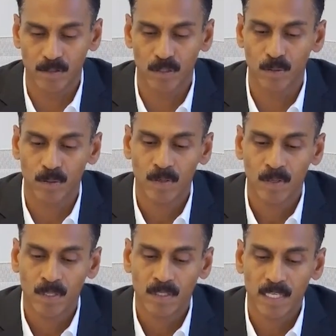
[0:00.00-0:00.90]
So
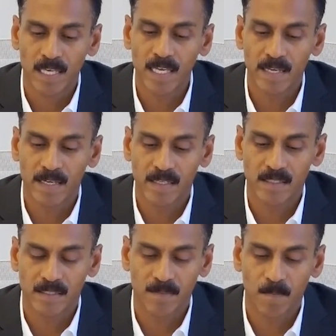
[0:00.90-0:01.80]
the key
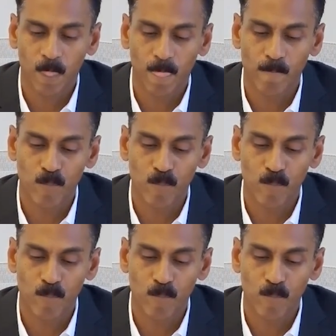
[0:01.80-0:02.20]
is,